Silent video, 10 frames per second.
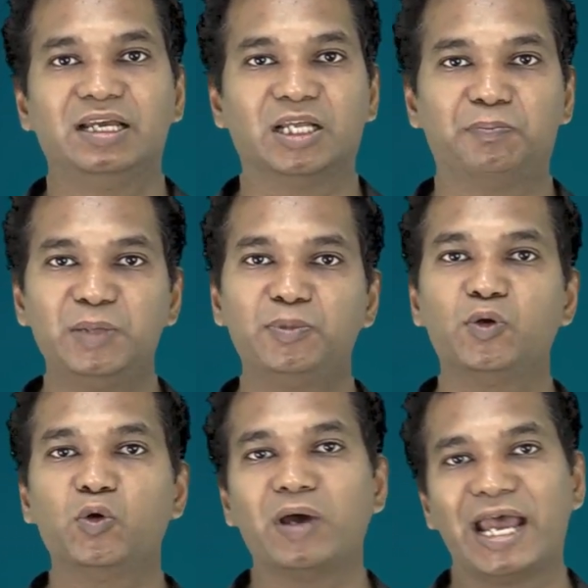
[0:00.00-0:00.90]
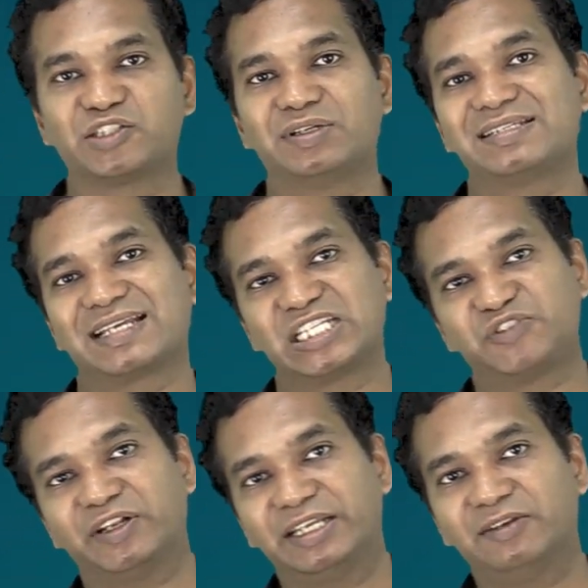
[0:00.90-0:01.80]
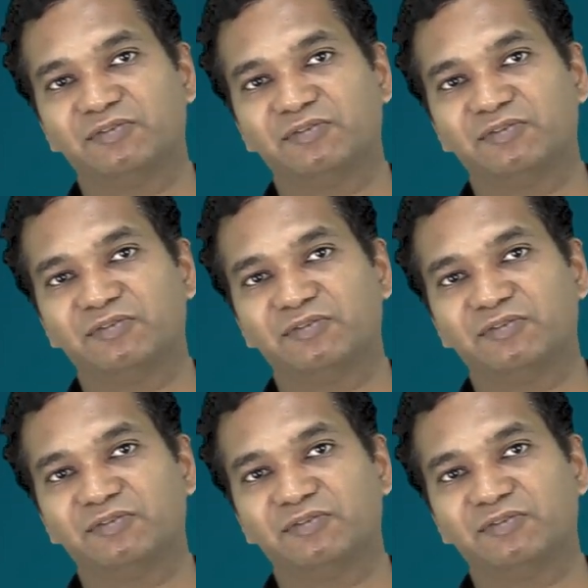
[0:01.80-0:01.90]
The people who actually successfully